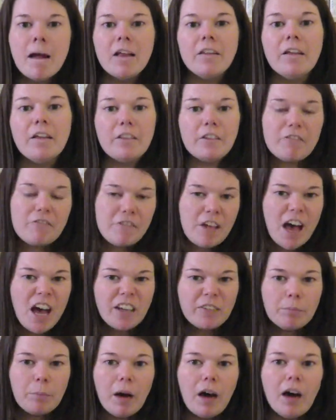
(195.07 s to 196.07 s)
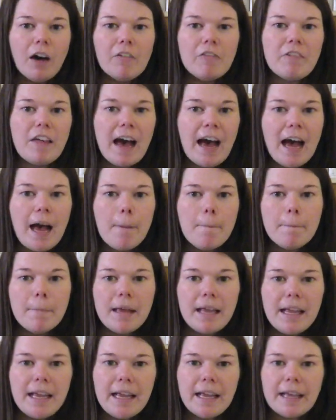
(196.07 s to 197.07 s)
And then the third part of that
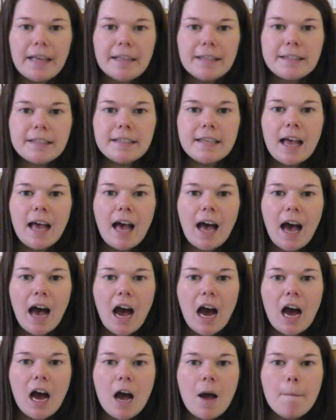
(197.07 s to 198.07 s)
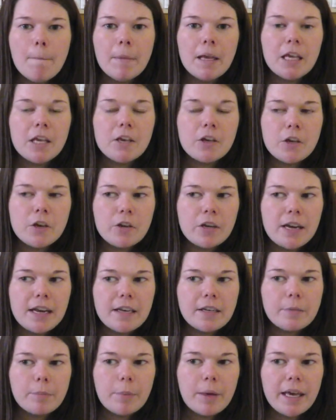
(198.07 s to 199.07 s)
is you
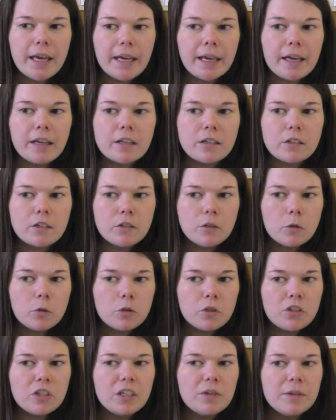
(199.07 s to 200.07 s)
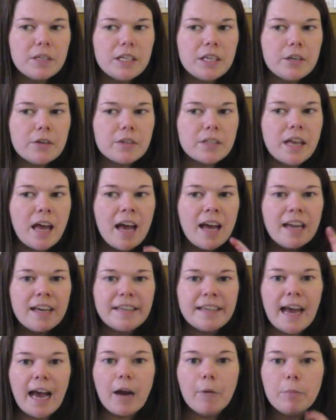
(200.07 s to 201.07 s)
need to pick a source you would use
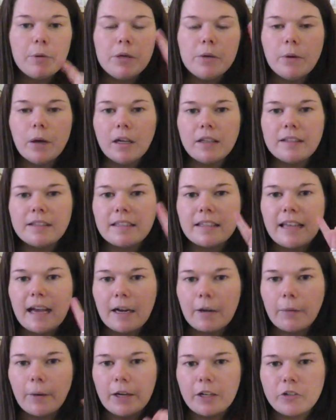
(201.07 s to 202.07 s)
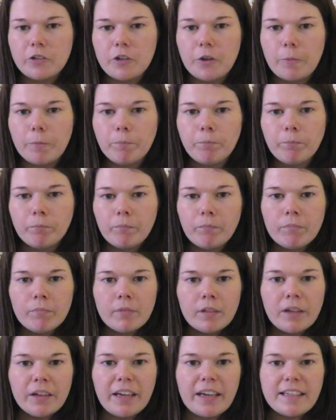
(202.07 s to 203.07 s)
to help you answer that question.
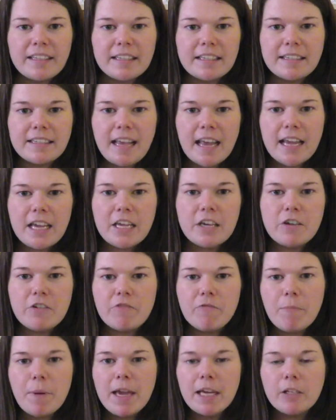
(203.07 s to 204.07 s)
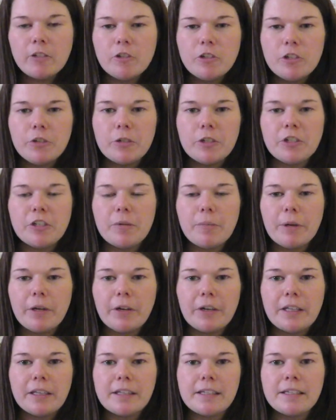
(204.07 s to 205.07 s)
Okay, so say you've picked Jewish
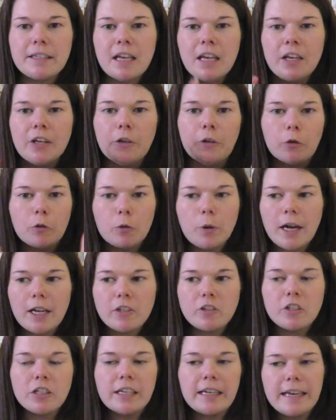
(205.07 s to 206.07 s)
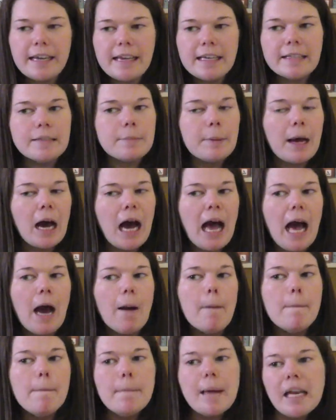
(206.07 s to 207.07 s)
immigrants, your question is about
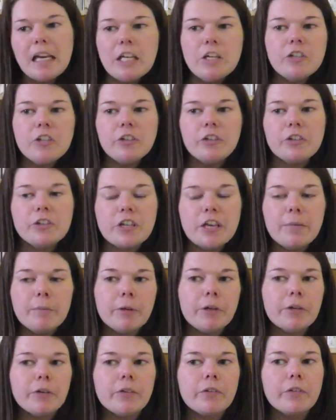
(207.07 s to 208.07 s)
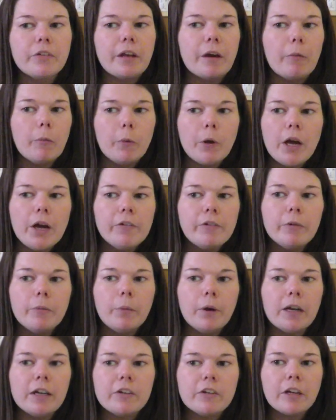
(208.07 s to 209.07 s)
how many Jewish immigrants there were in
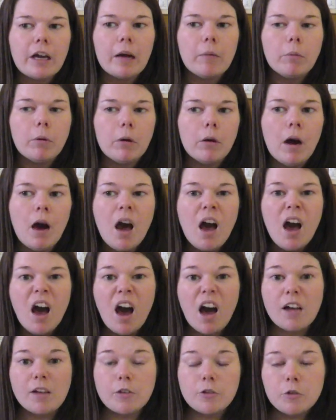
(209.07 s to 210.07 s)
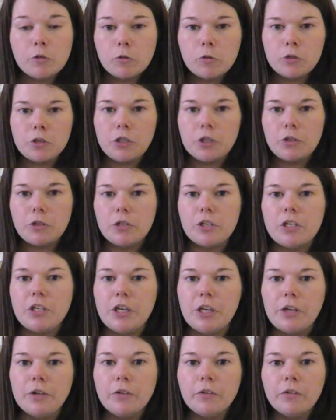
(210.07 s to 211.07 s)
Whitechapel. A source you could
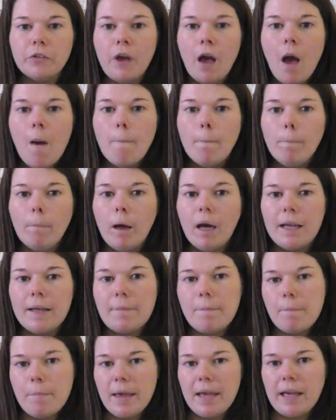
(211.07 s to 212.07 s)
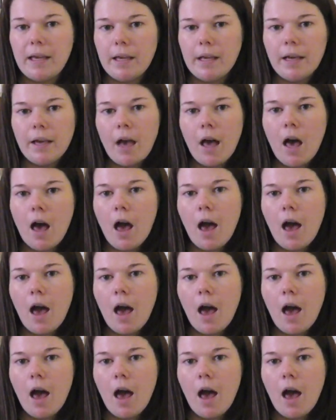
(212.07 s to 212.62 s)
use might be